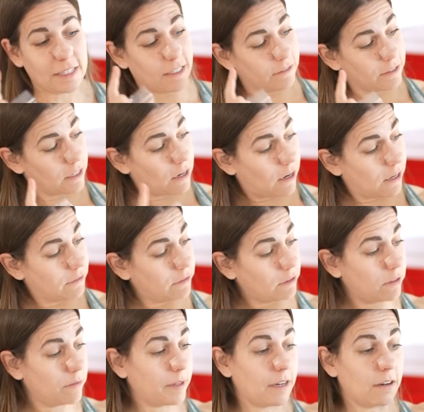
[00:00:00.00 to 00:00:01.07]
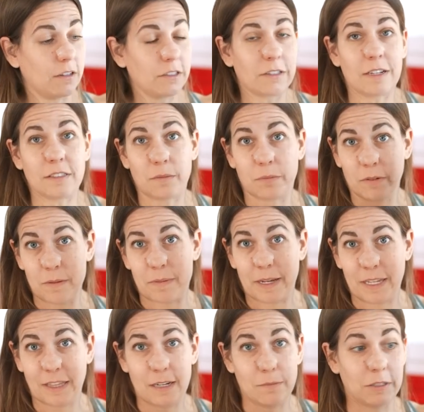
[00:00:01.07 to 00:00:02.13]
they give an envelope that also has a
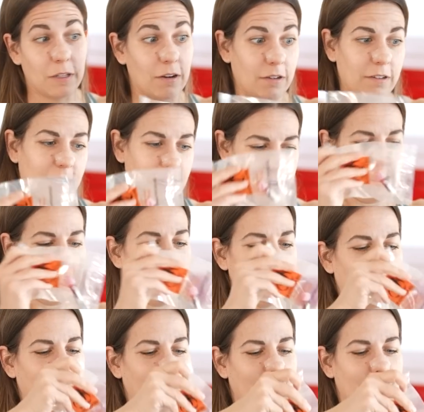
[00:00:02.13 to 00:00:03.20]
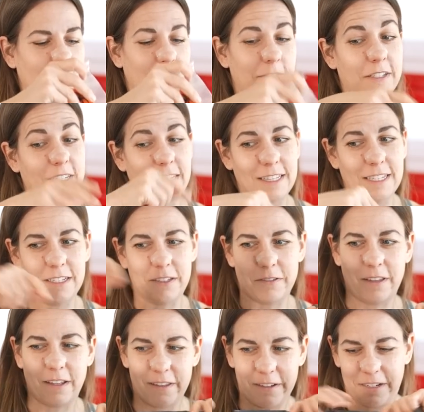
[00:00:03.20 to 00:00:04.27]
prepaid label already on it because I've done this
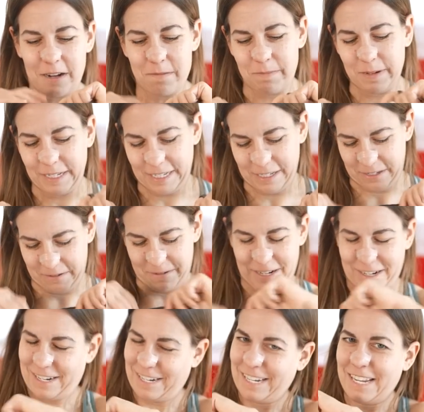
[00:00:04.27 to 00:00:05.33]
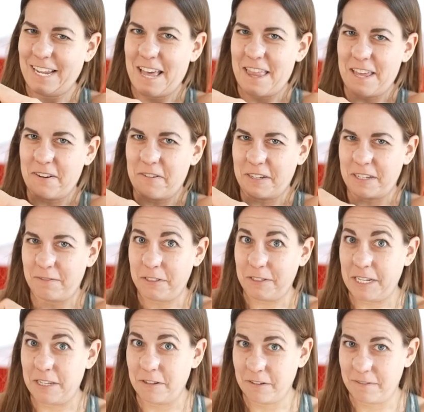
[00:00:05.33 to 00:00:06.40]
with other companies where they don't give you
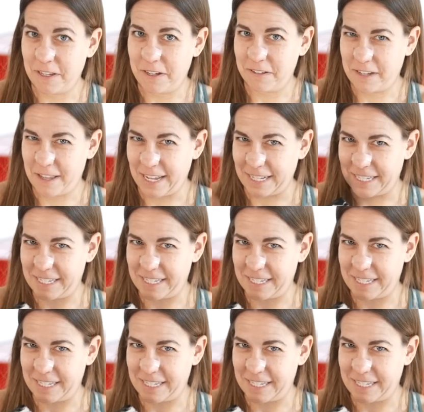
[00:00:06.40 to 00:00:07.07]
either of those and that